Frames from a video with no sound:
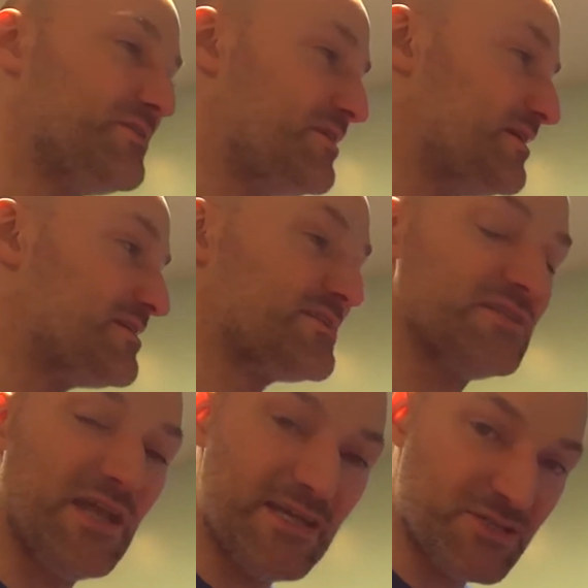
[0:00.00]
The
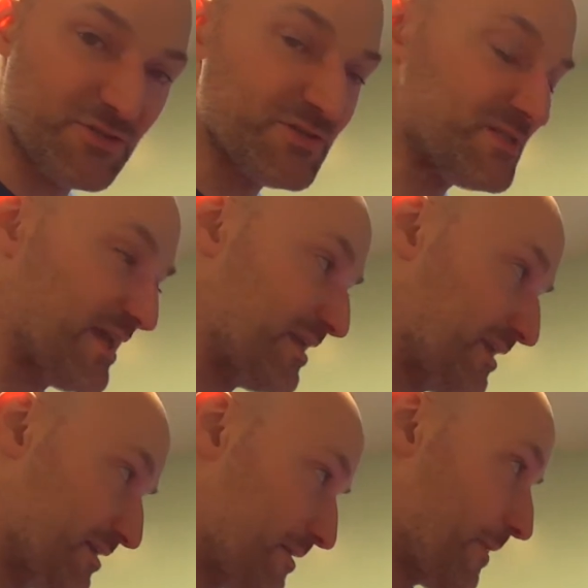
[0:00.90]
slicer
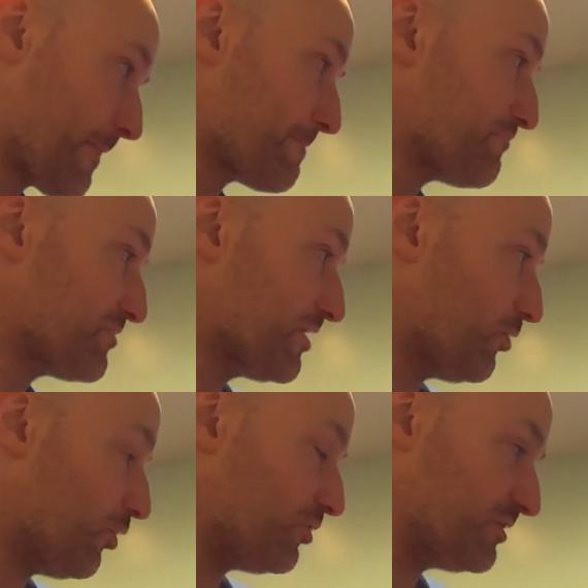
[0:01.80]
setting,
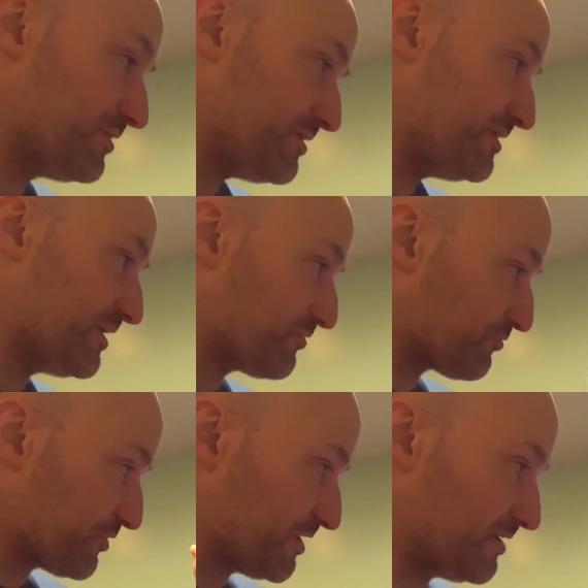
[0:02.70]
all of the
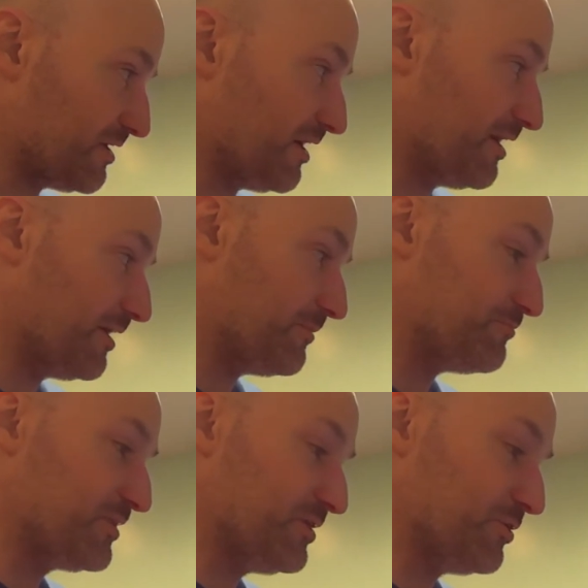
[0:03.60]
different
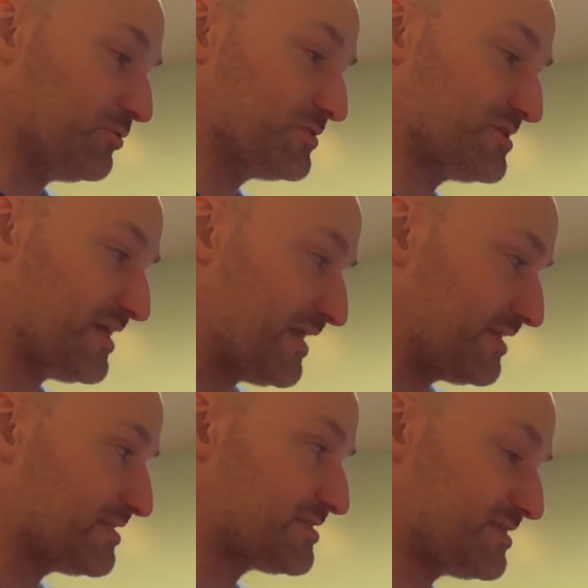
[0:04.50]

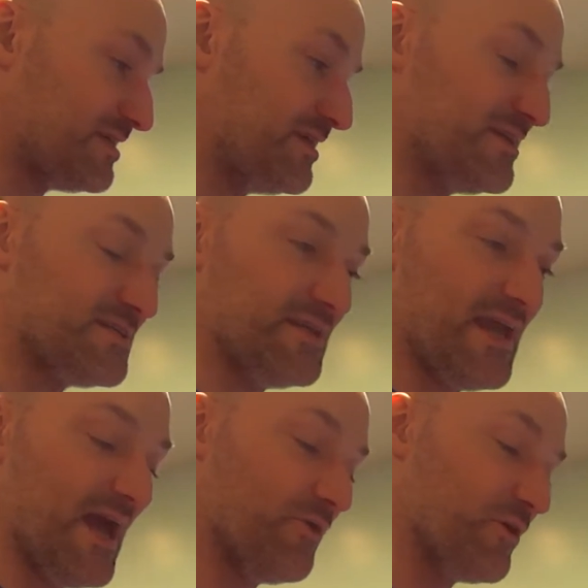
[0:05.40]
settings to this and
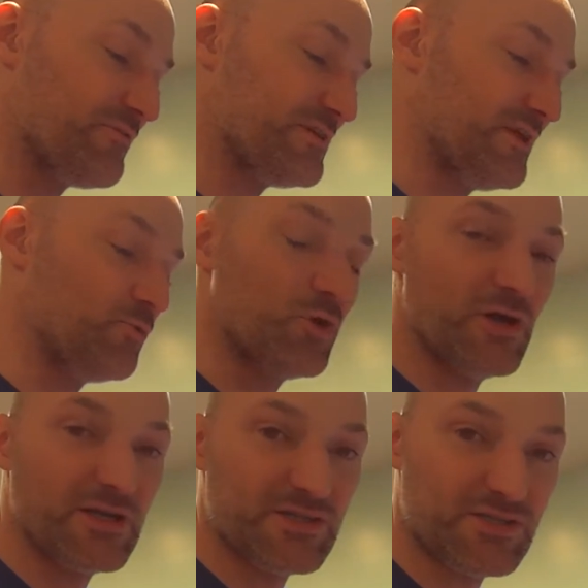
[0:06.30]
how everything
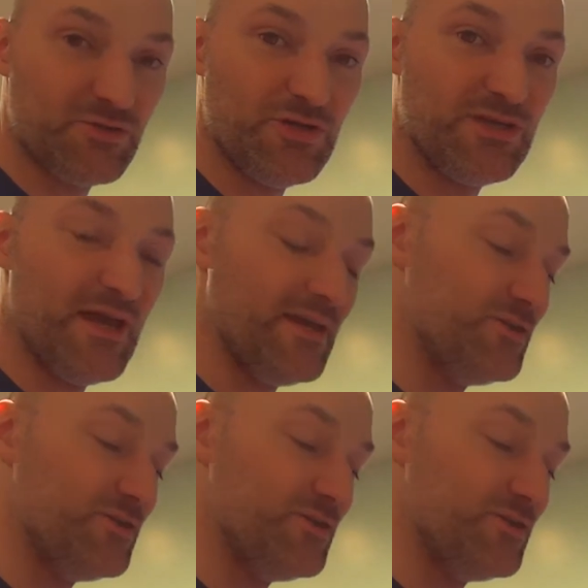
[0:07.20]
works, so you get